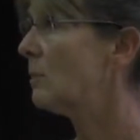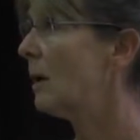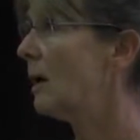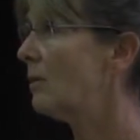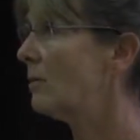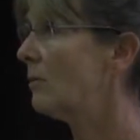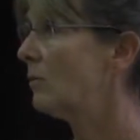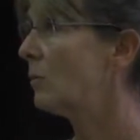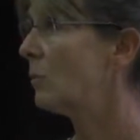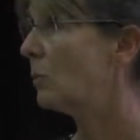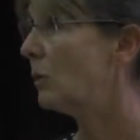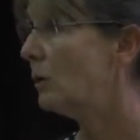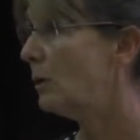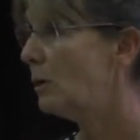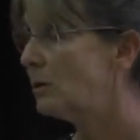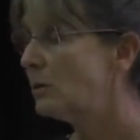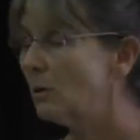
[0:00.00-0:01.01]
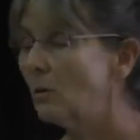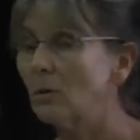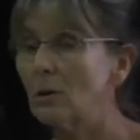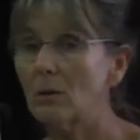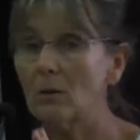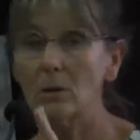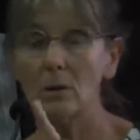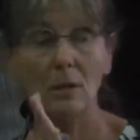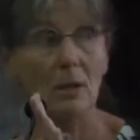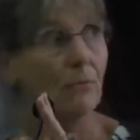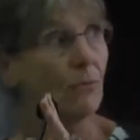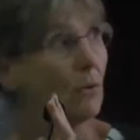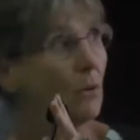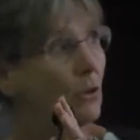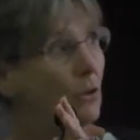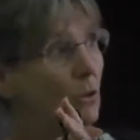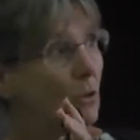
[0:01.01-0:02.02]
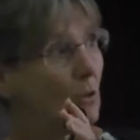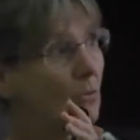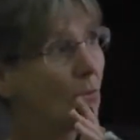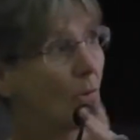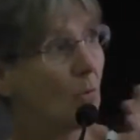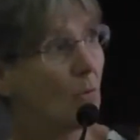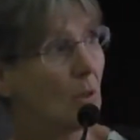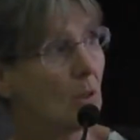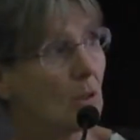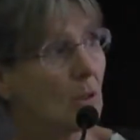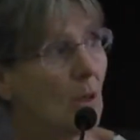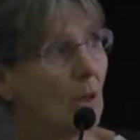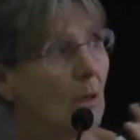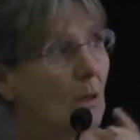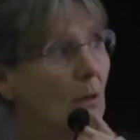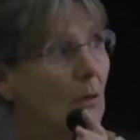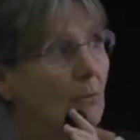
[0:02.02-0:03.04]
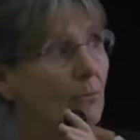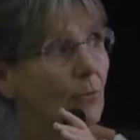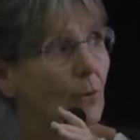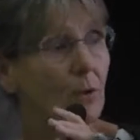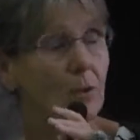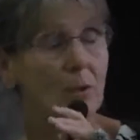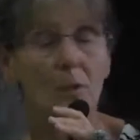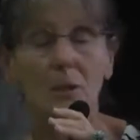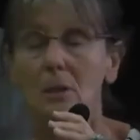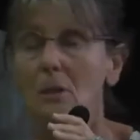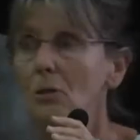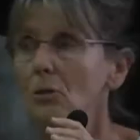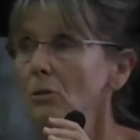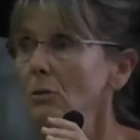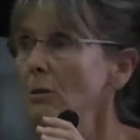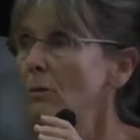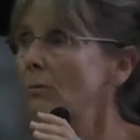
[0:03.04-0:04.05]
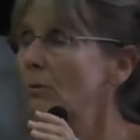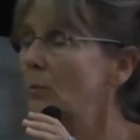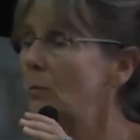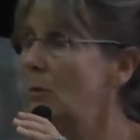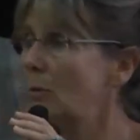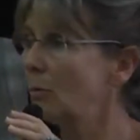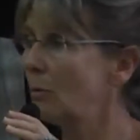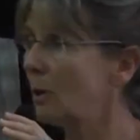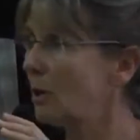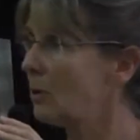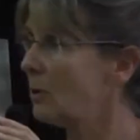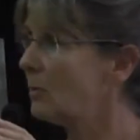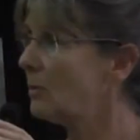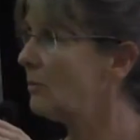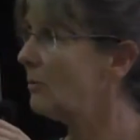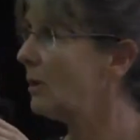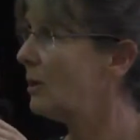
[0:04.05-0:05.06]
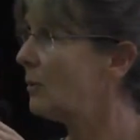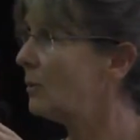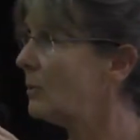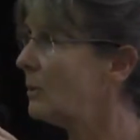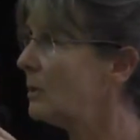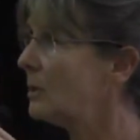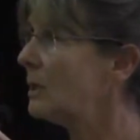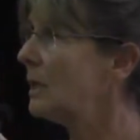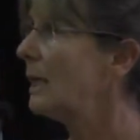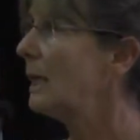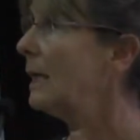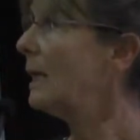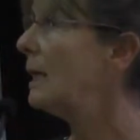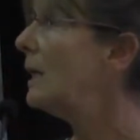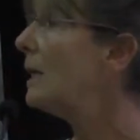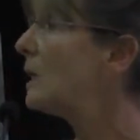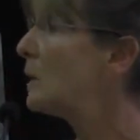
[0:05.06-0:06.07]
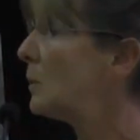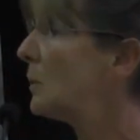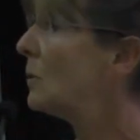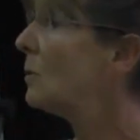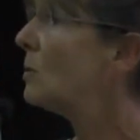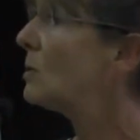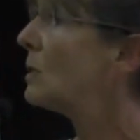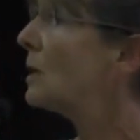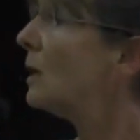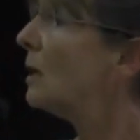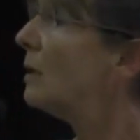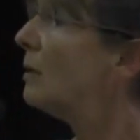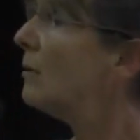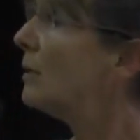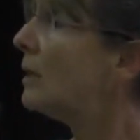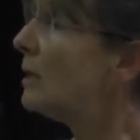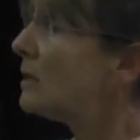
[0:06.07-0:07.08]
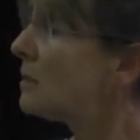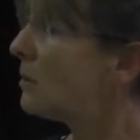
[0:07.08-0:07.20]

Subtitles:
of the world. Note that this definition is from his first edition of the book Curriculum Development. It's because there is no